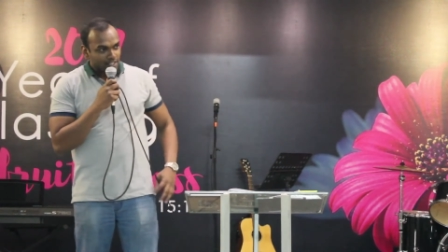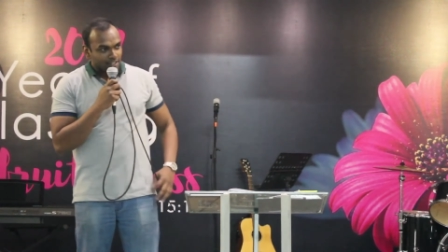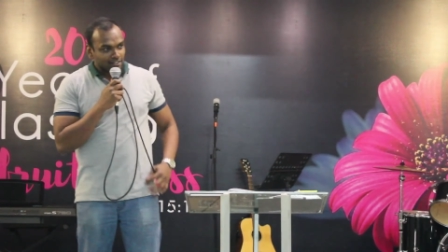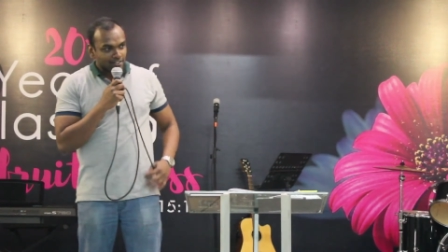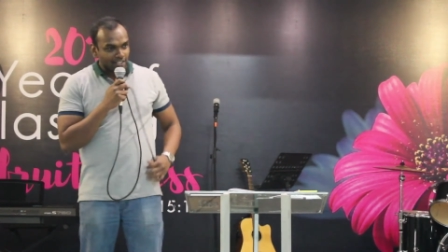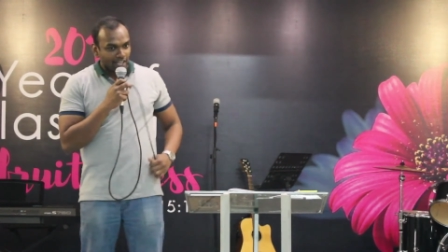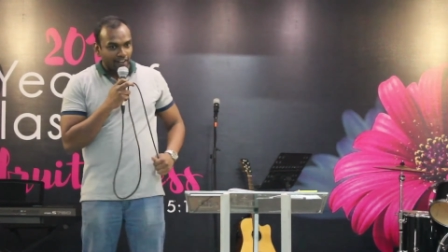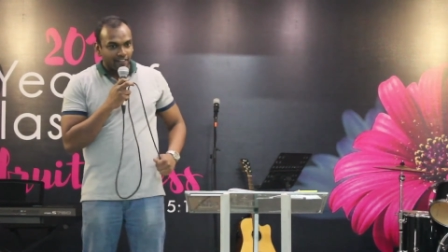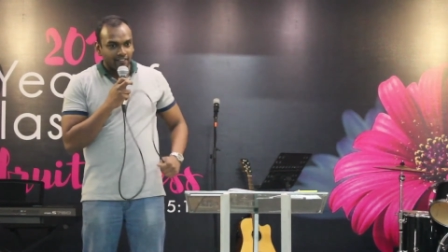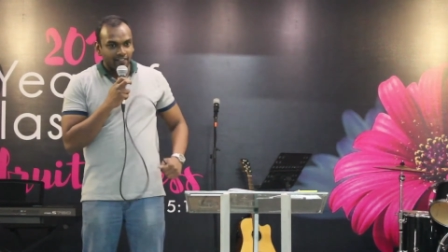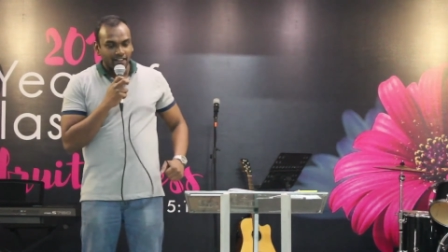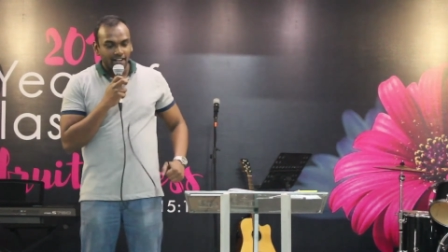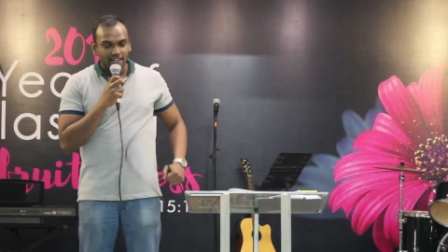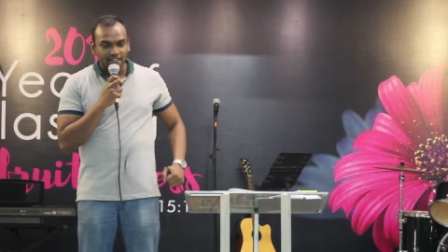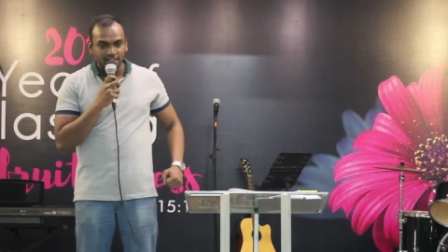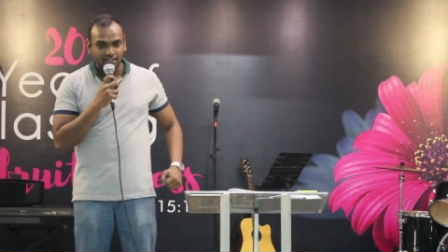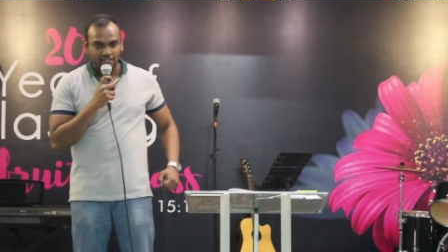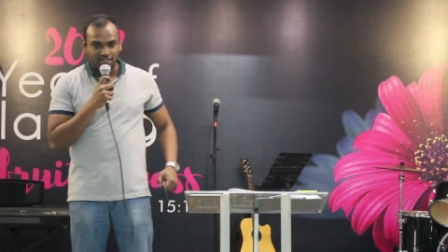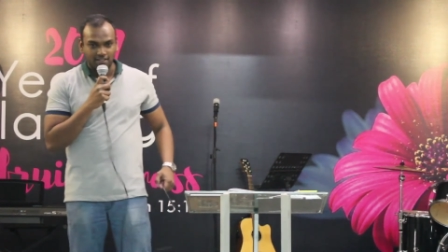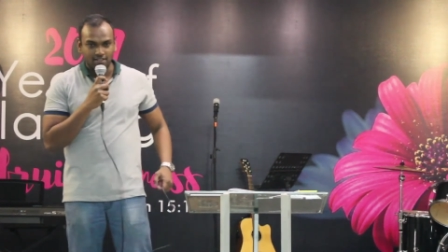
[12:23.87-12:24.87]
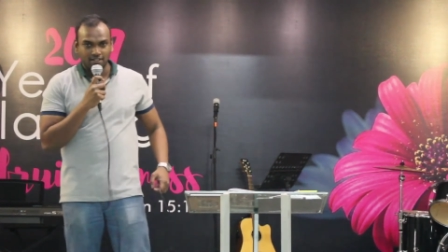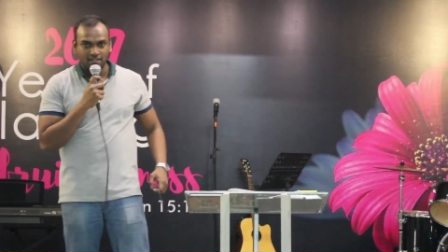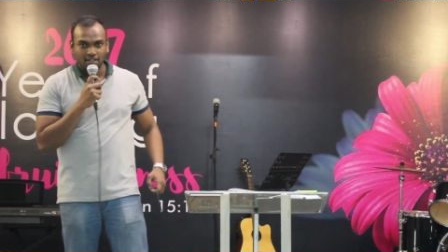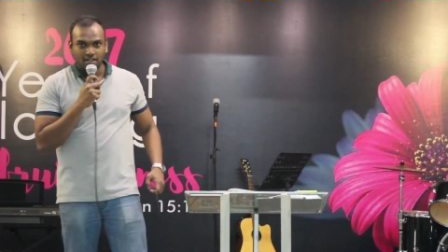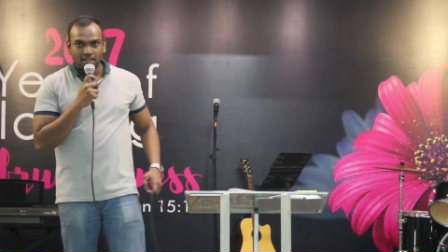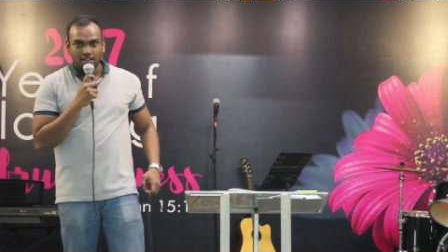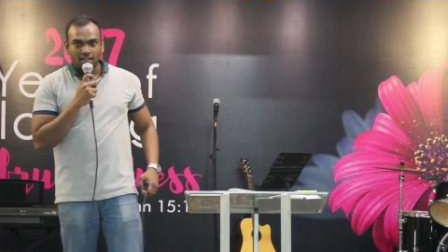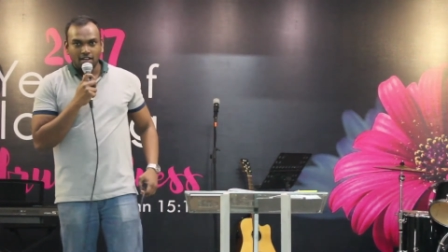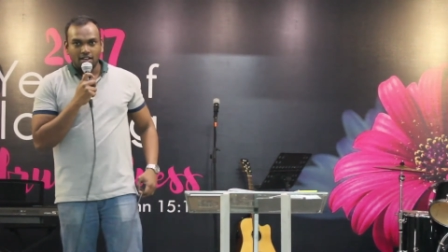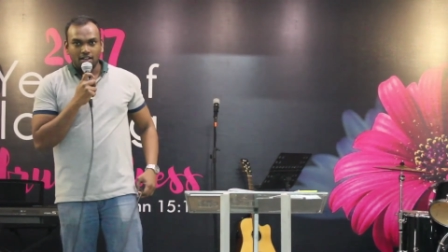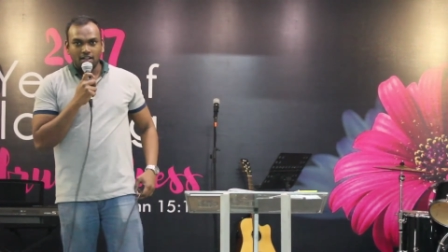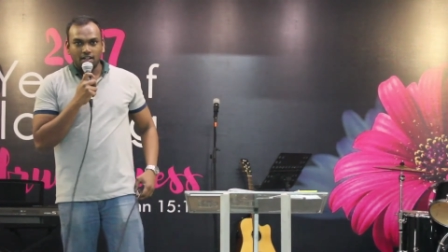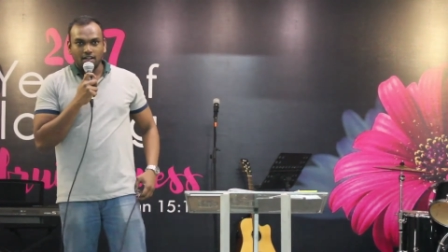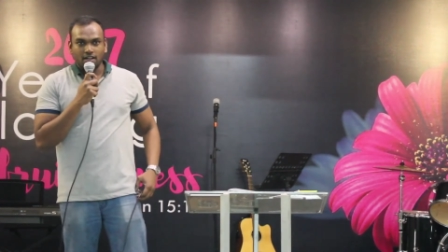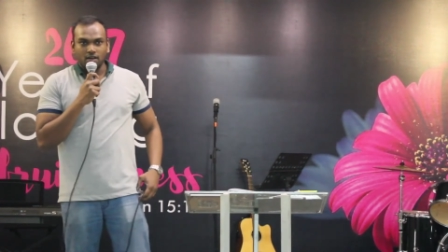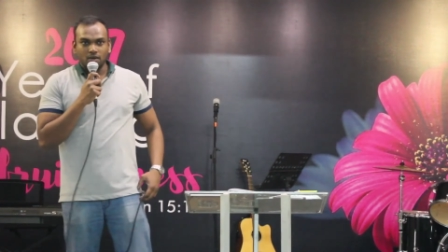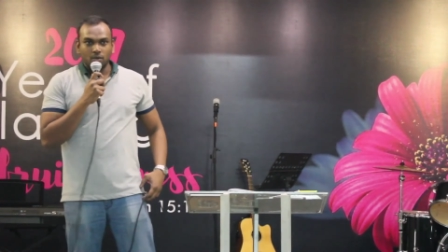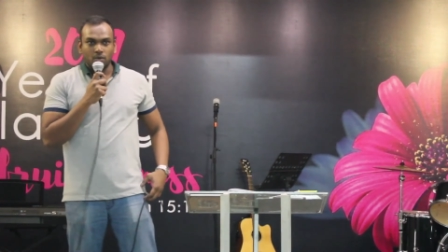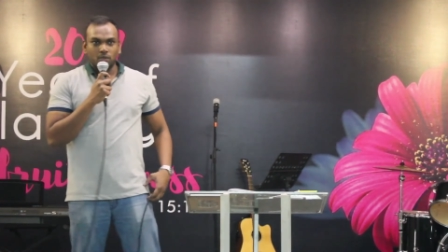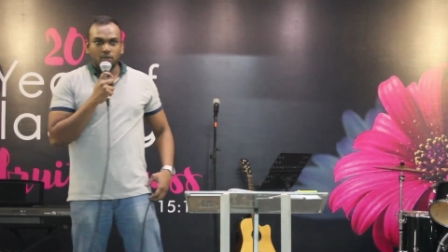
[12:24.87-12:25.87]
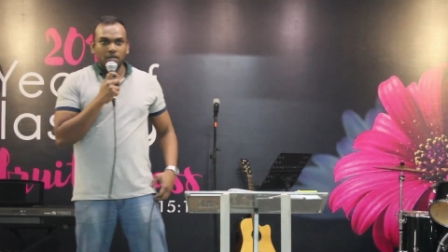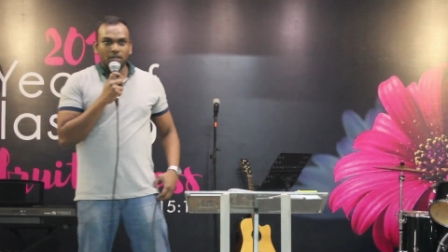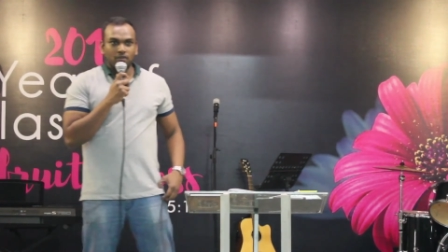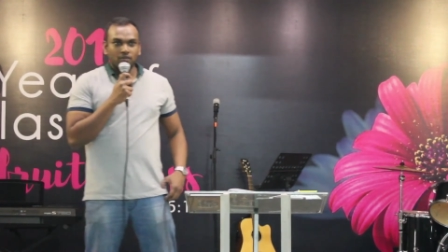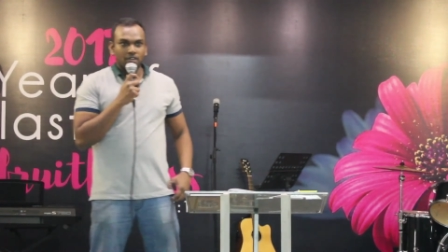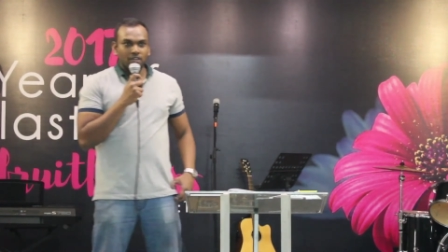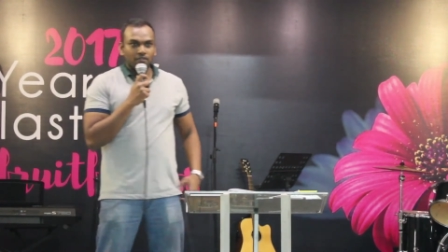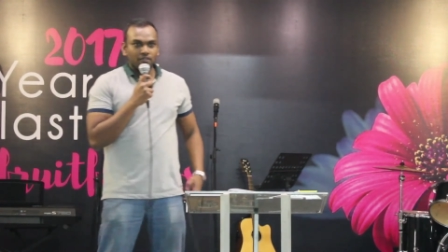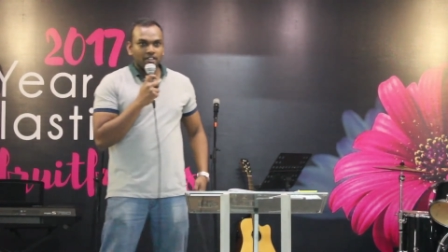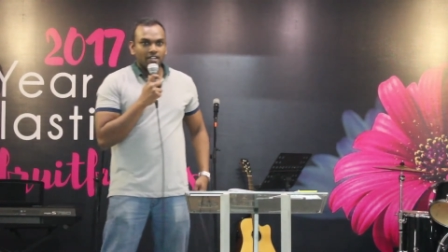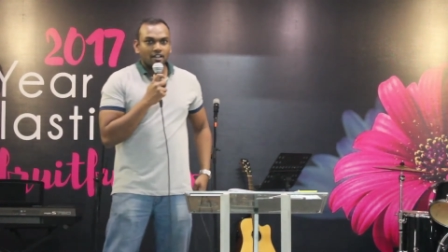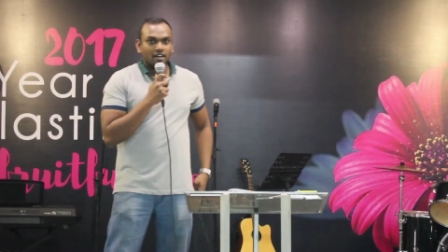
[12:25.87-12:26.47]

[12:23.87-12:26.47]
saying that uh, uh, we, we, we